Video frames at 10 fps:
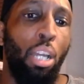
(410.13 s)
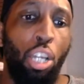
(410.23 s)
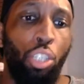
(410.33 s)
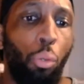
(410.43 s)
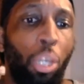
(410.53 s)

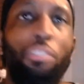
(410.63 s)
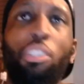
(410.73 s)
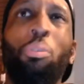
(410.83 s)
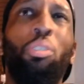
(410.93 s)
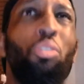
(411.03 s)
So even if
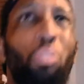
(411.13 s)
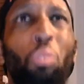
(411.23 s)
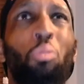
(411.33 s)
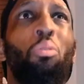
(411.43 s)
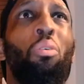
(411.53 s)
we
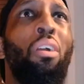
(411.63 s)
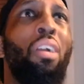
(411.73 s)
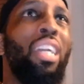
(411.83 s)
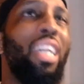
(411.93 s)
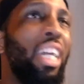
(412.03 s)
do
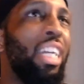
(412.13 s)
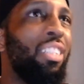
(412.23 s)
get